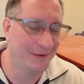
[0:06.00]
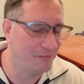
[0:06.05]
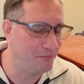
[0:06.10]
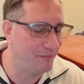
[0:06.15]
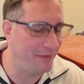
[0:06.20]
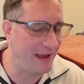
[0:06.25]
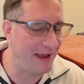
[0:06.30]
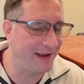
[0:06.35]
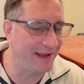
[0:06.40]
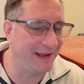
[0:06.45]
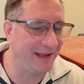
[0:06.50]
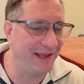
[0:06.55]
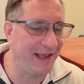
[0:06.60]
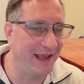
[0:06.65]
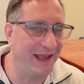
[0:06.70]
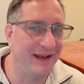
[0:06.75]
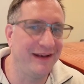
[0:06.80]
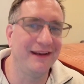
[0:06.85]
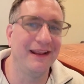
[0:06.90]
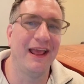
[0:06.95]
Back
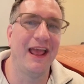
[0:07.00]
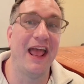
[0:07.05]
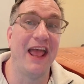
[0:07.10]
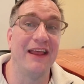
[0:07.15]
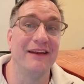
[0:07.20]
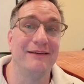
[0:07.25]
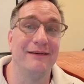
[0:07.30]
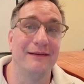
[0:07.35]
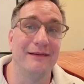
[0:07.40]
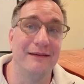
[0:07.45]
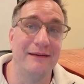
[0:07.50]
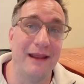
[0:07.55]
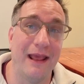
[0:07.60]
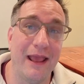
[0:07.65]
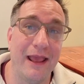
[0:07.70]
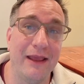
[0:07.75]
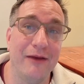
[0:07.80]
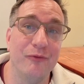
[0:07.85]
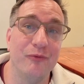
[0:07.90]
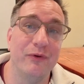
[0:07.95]
again, and
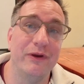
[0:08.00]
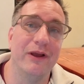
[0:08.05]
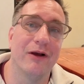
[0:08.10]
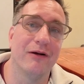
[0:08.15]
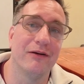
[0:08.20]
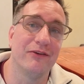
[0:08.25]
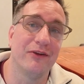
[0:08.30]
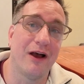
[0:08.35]
today we are